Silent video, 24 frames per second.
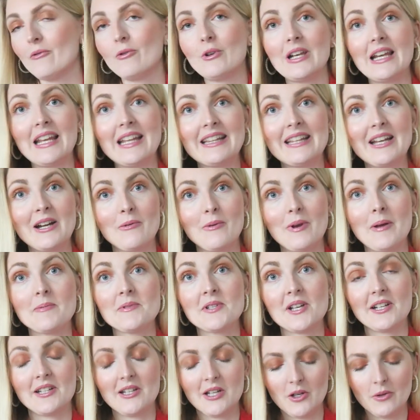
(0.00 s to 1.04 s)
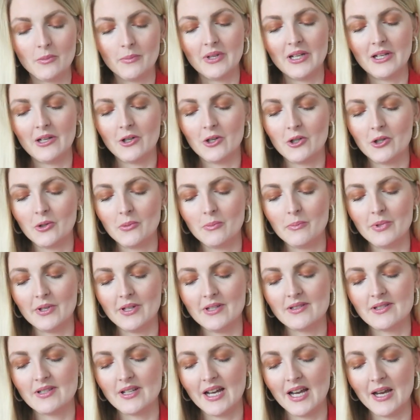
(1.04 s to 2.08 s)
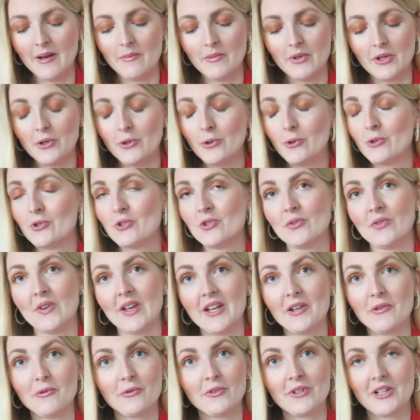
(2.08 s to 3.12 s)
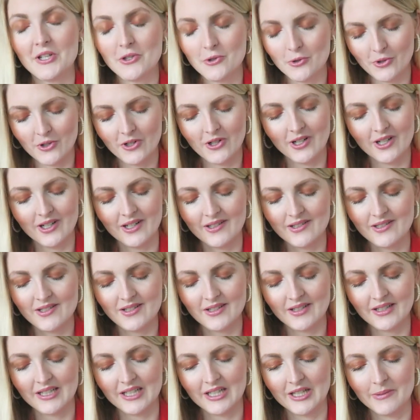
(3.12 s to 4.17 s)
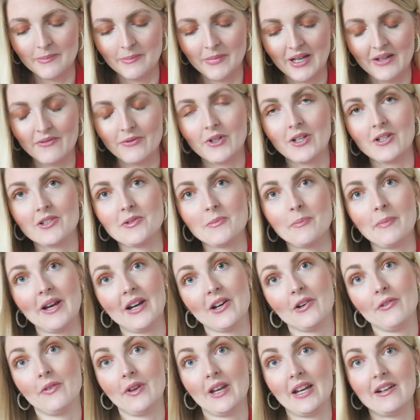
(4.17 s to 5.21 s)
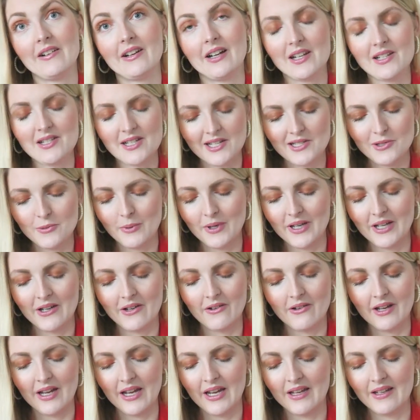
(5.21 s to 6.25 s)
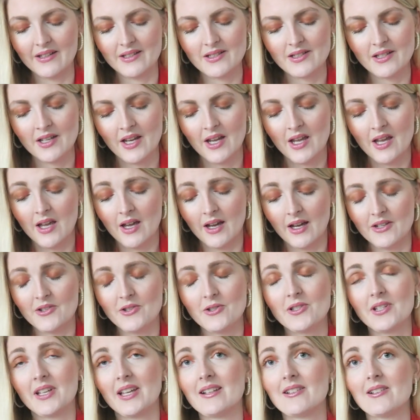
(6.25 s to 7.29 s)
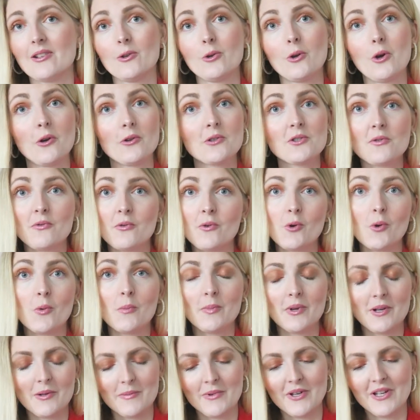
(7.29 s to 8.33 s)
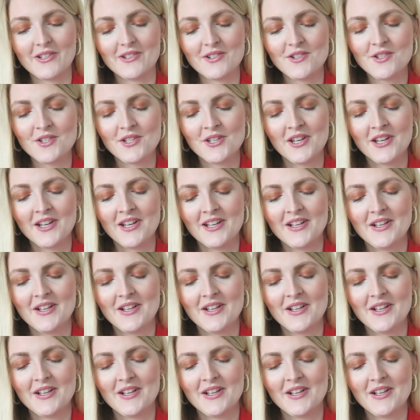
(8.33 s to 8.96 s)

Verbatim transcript: I will link their website down below. But I'm a huge fan of Read Your Heart. Um, I've got a pair of earrings as well. And I just get loads of compliments.